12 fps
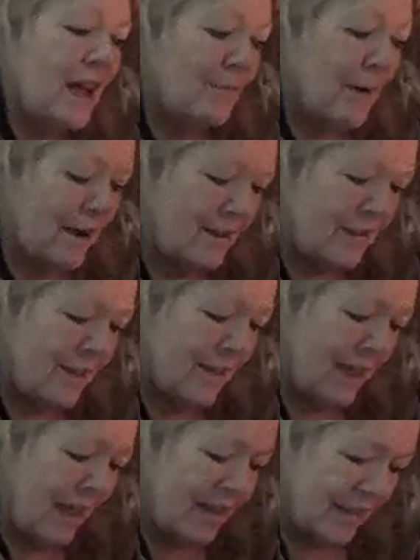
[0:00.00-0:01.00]
But
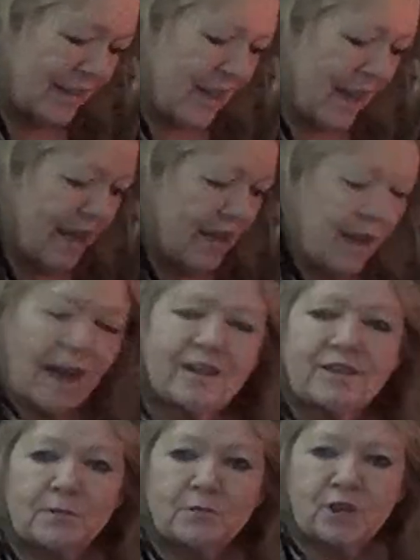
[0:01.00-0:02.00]
today,
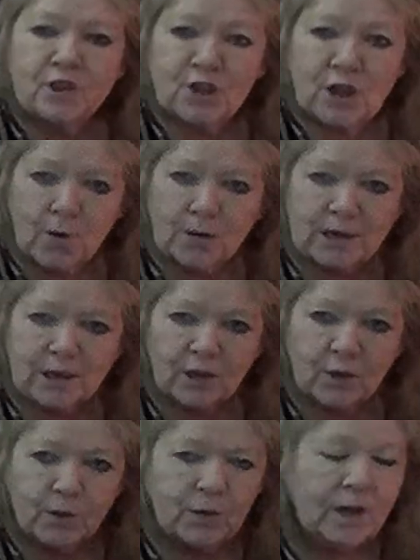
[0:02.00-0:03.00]
as I'm just showing
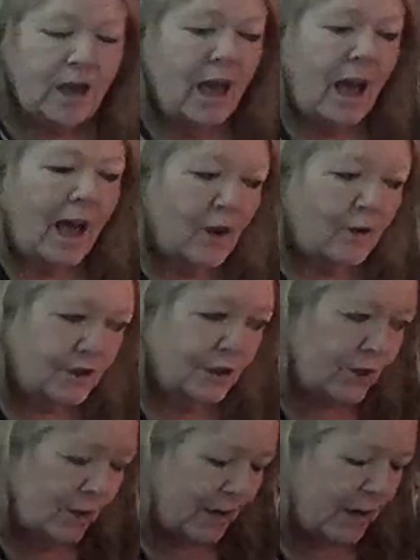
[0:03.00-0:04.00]
you how to
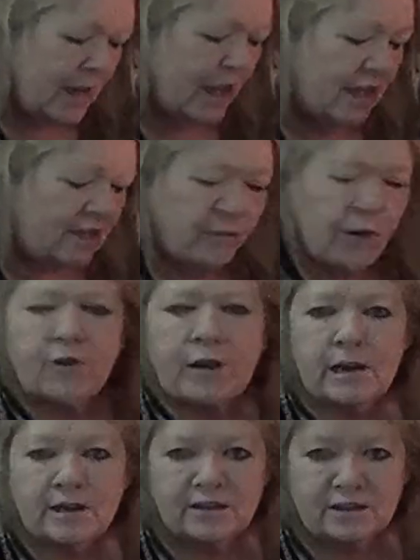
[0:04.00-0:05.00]
do it, it's
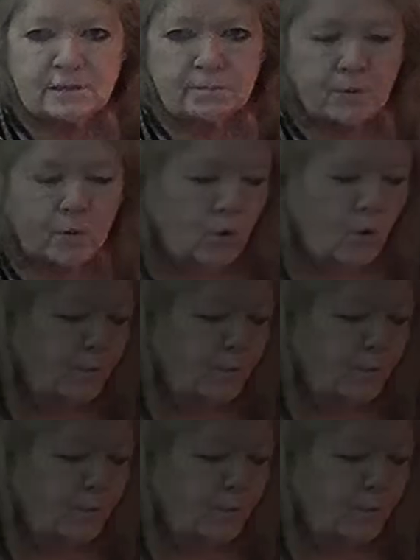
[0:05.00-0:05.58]
very simple.